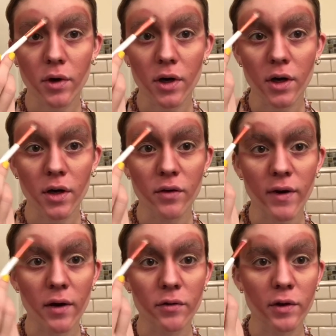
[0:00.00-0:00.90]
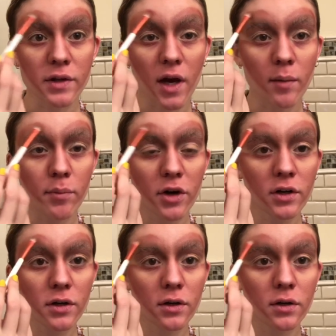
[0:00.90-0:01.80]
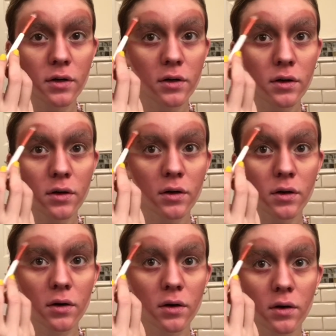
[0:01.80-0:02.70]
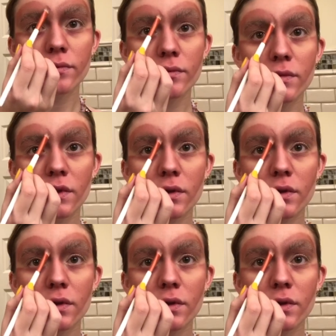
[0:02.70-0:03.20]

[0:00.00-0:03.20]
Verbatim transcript: around the top part. Okay,